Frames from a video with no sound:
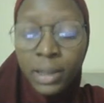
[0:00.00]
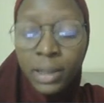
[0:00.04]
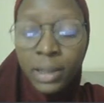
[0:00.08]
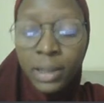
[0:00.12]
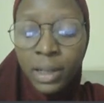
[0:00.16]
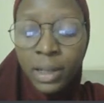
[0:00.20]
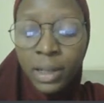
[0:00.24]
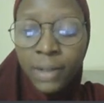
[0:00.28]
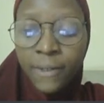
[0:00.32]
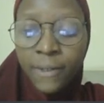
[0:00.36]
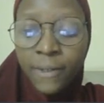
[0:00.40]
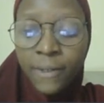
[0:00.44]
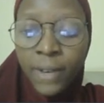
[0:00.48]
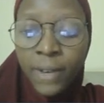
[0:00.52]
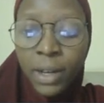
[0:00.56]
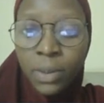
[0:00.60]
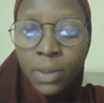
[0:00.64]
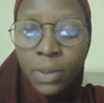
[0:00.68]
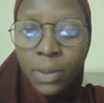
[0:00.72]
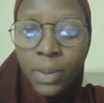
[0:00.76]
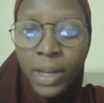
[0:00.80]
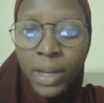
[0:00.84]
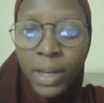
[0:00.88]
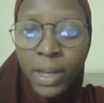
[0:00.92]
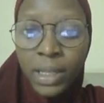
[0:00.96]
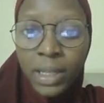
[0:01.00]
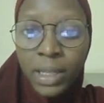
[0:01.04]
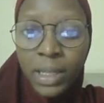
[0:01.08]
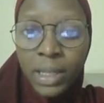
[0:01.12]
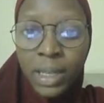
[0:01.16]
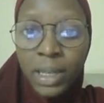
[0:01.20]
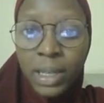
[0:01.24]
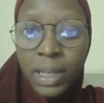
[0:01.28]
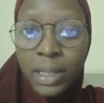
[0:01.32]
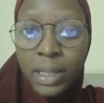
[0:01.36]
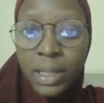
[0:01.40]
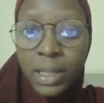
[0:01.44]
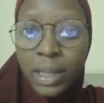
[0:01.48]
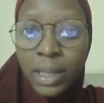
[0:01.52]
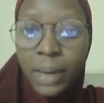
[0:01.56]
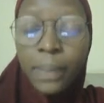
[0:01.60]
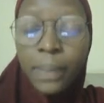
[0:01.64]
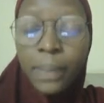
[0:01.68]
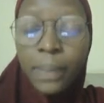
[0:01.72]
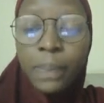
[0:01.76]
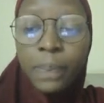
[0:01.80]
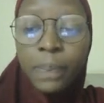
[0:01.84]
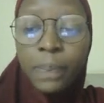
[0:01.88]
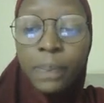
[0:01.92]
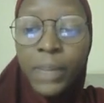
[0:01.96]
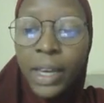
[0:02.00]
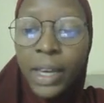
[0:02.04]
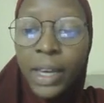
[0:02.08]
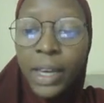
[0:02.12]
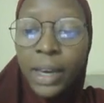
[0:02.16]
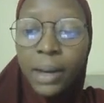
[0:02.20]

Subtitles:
file by seeing them there